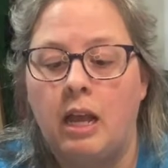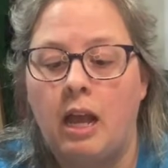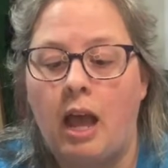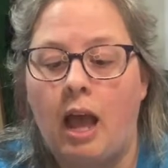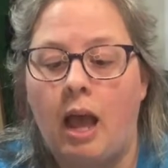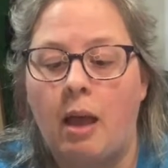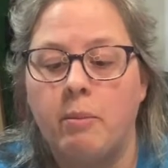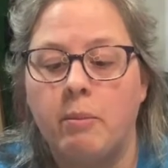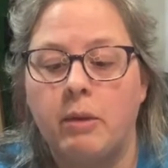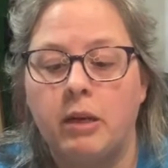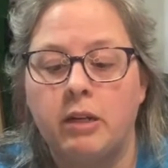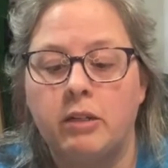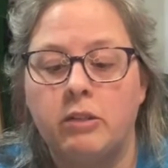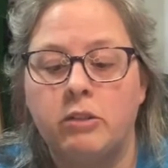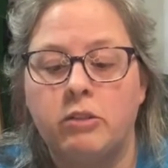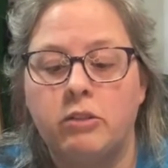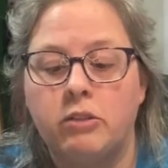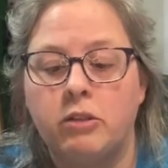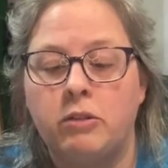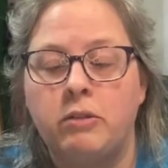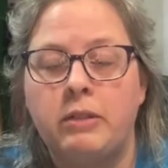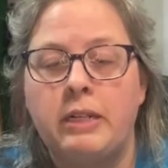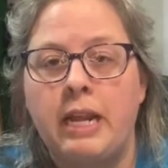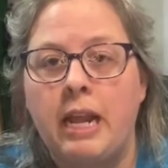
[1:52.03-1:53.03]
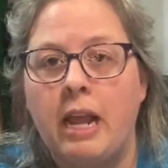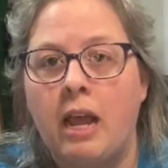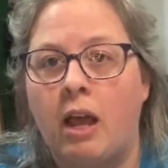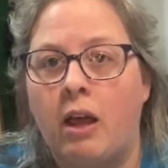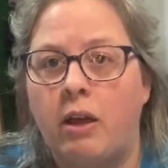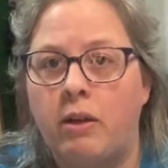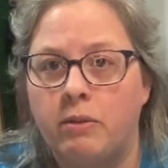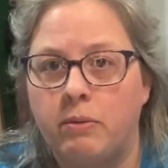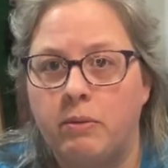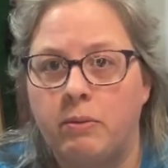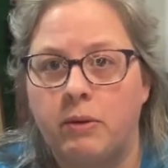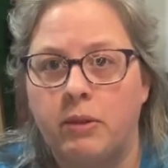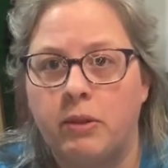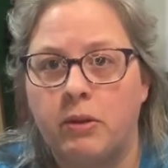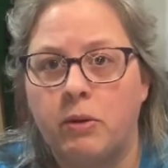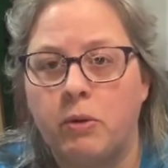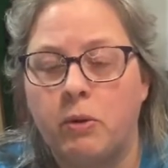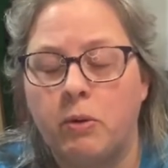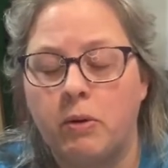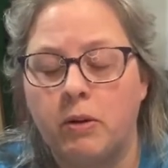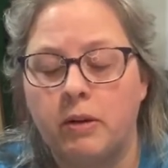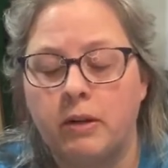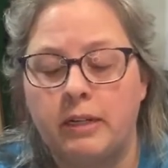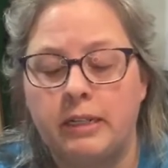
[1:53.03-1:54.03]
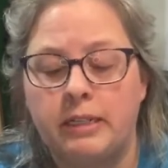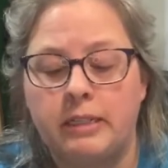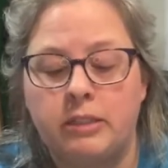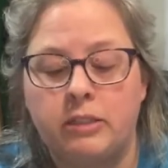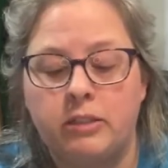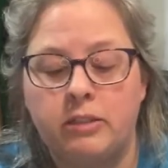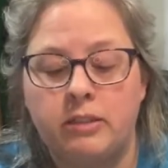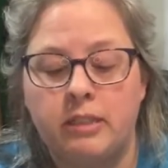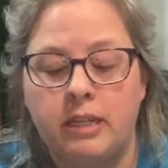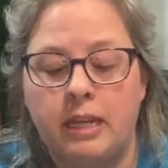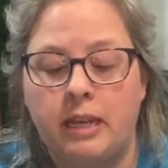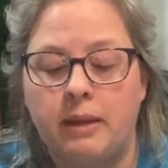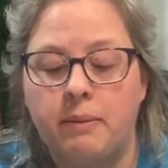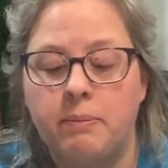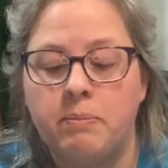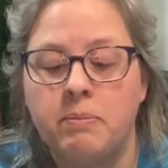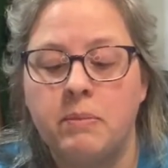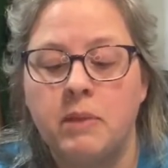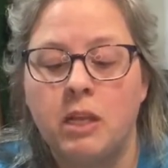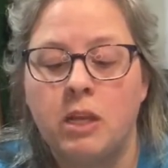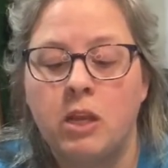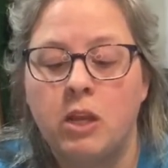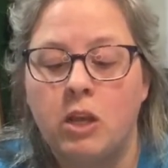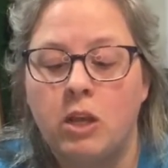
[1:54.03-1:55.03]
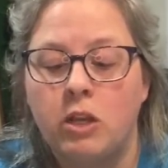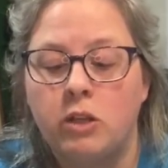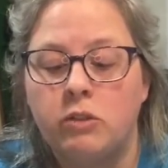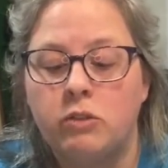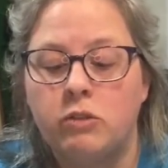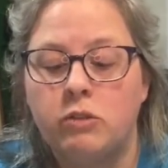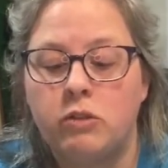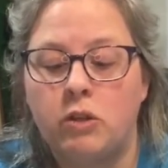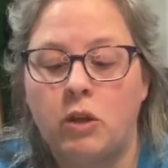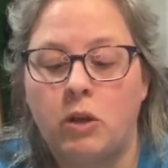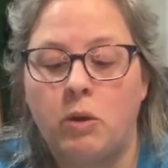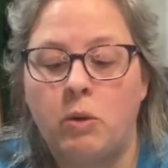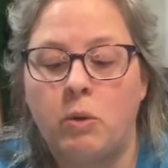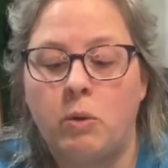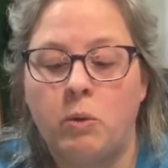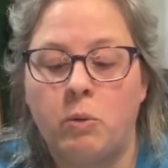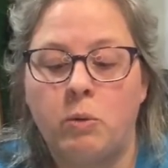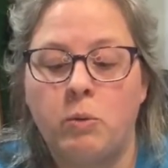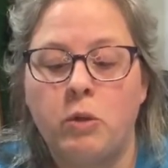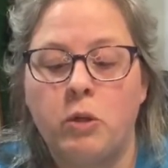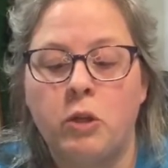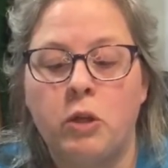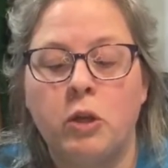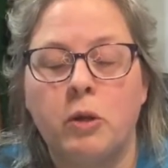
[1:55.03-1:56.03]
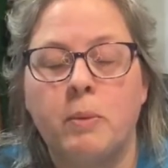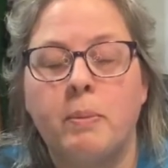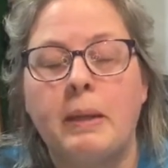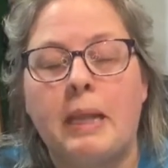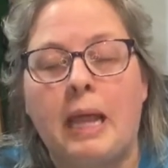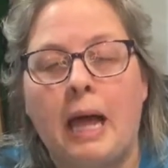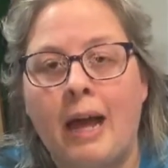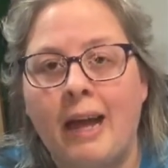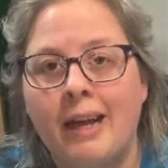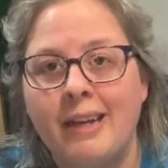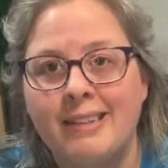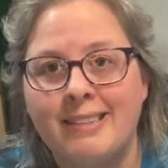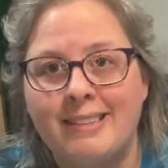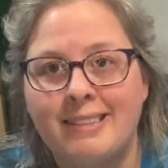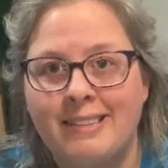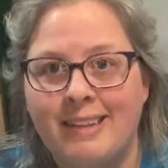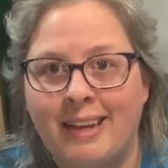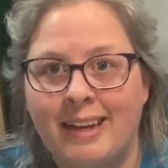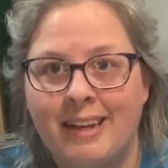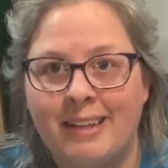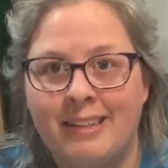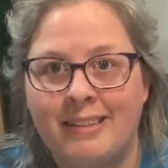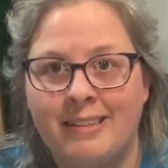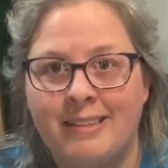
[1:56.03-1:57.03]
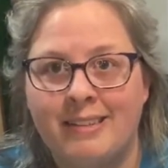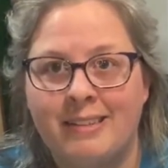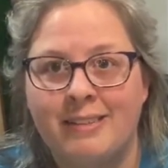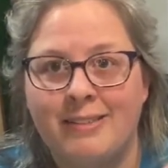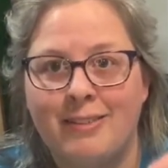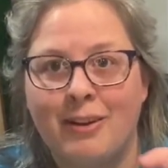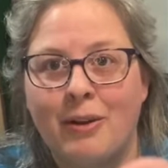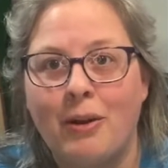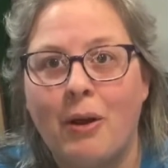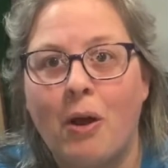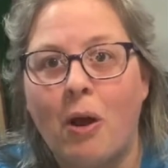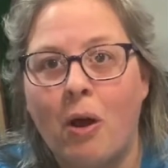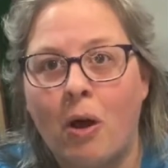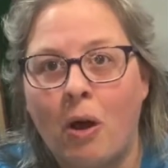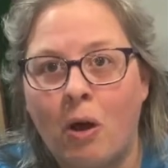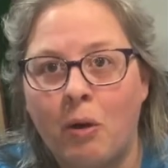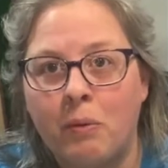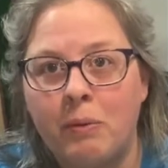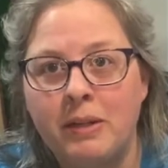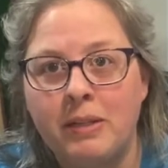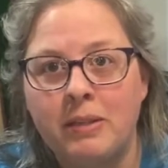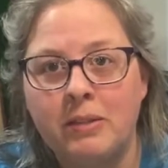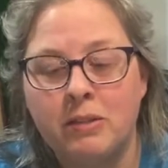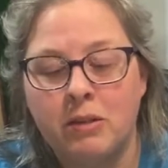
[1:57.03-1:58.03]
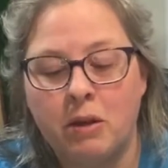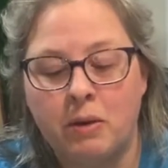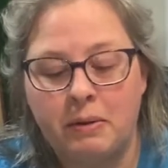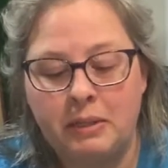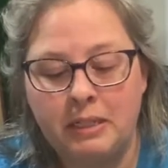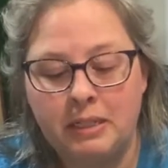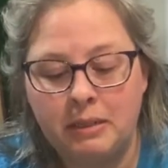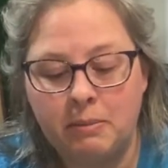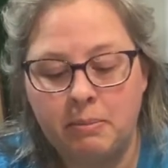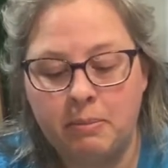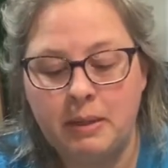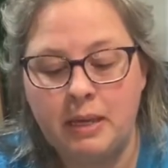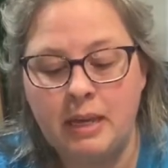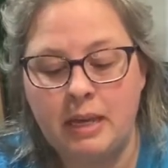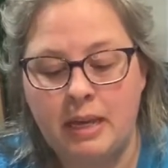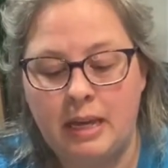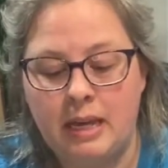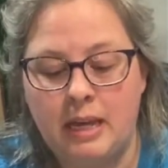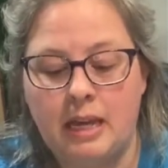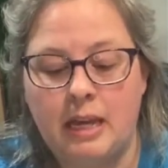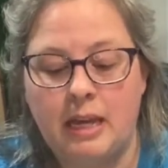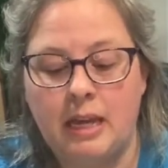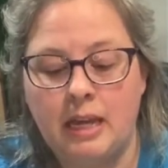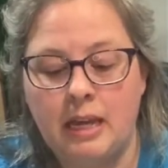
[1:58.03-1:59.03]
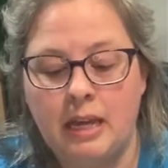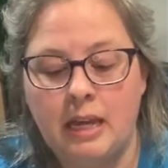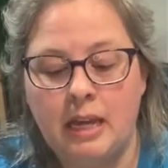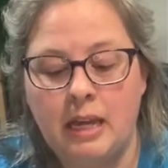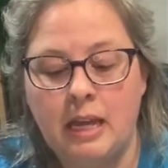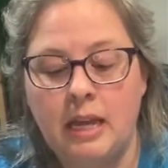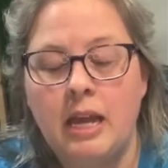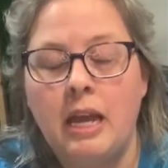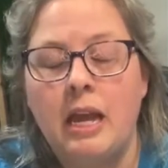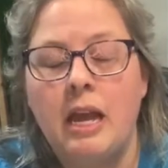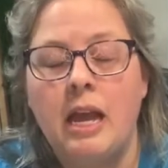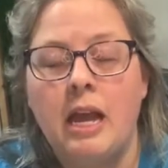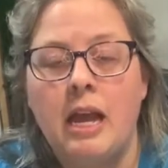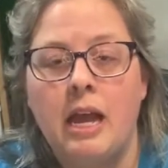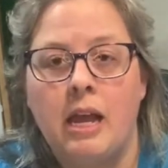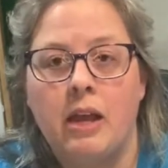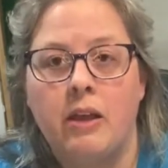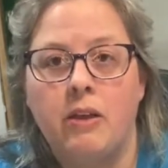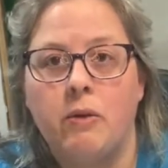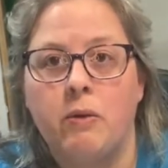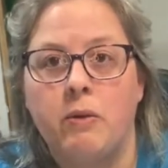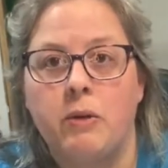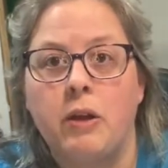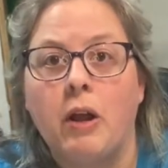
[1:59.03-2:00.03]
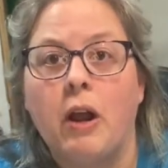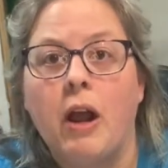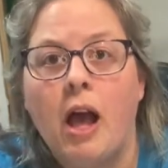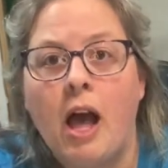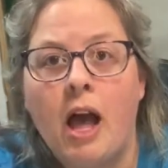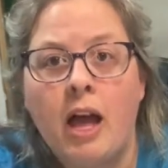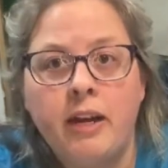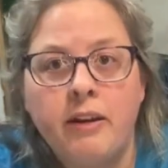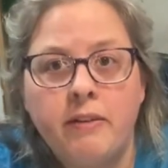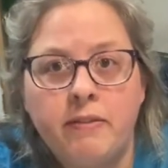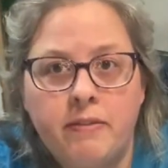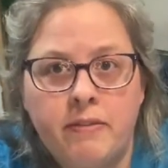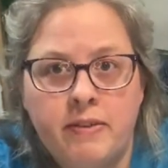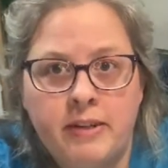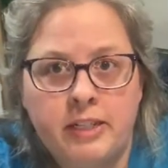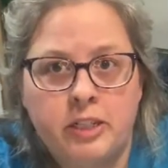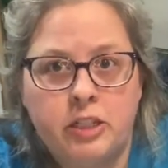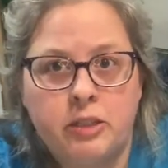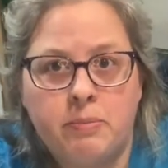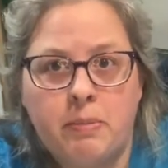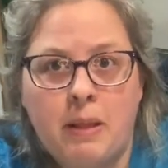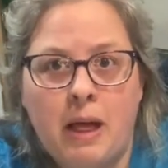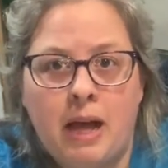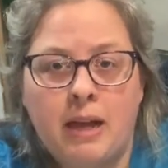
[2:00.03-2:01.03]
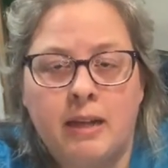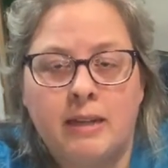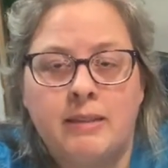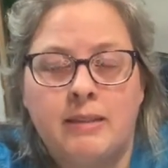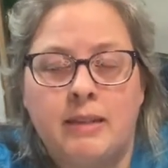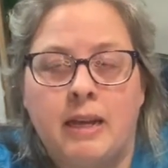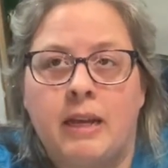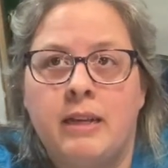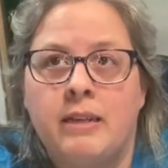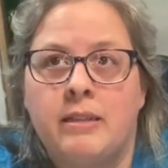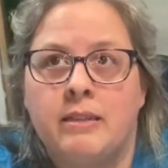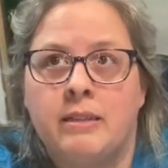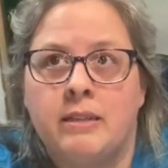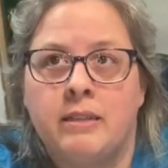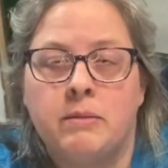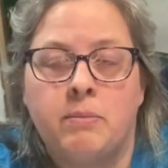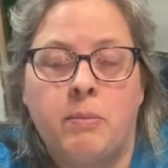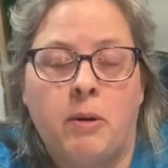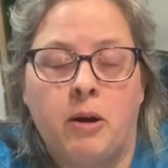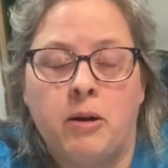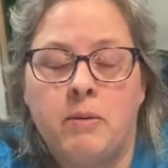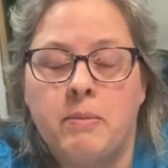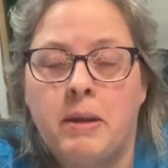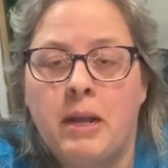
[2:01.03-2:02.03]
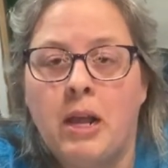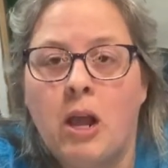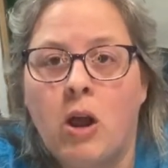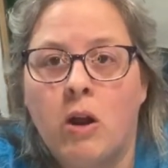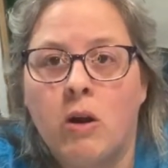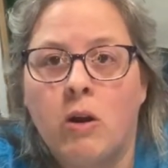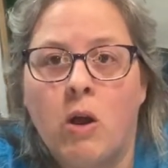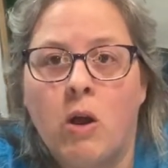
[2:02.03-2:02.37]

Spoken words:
I'm going to sew down with a 1/4 inch seam. So your block sizes are always going to be, or your unfinished block sizes, are